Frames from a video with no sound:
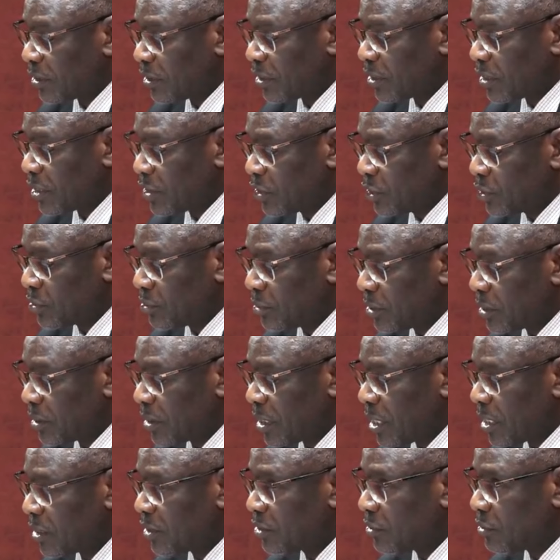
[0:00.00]
threshold
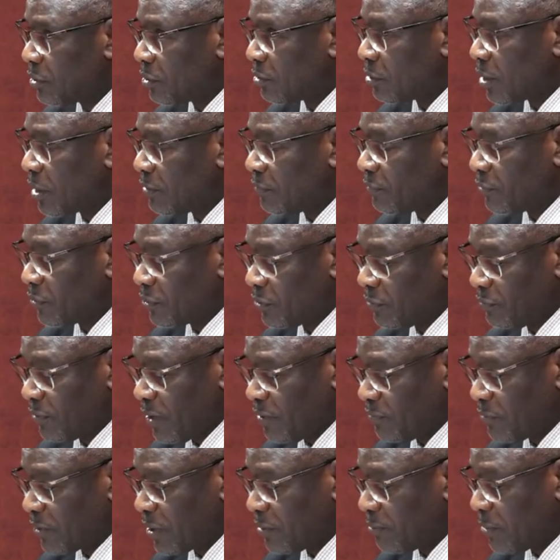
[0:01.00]
in Article
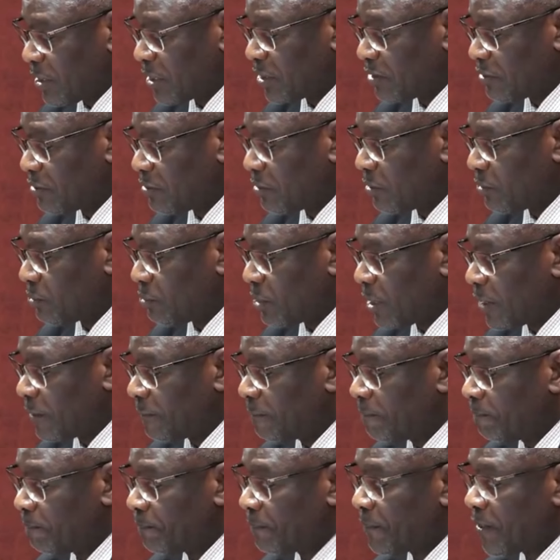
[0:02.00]
145, Sub-Article
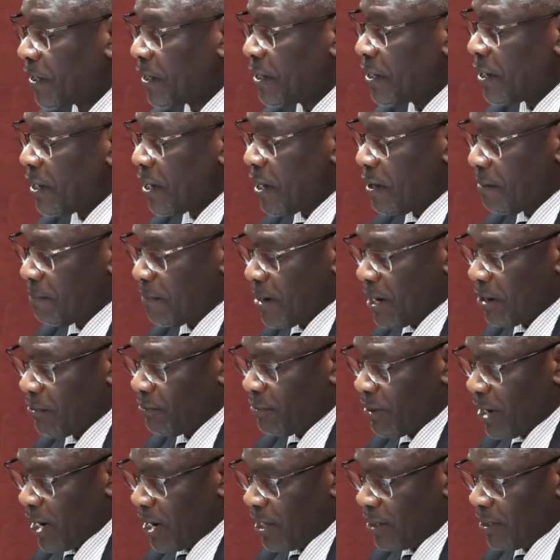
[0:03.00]
1,
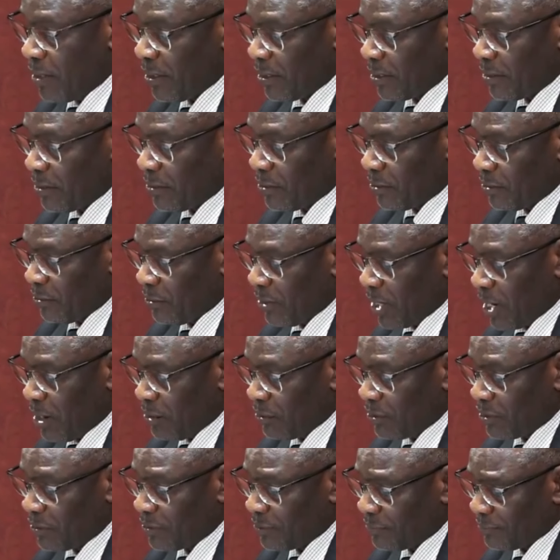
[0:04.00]
among other
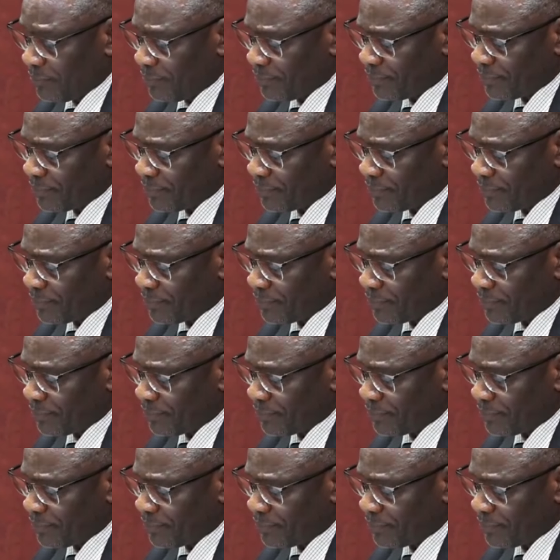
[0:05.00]
grounds.